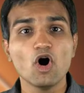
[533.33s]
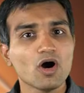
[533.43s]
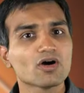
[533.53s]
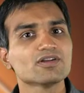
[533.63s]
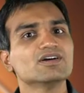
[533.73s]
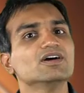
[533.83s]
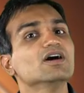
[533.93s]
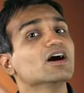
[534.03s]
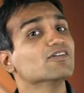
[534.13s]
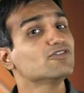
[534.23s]
or
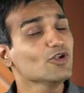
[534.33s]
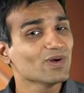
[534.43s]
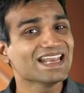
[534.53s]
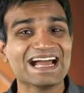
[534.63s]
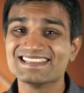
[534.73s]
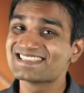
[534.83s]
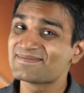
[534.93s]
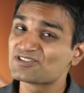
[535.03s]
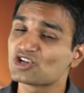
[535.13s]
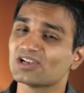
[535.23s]
a fluid and
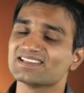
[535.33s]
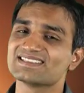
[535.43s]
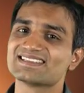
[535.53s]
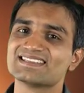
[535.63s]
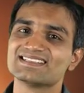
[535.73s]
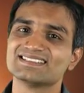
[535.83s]
some solids.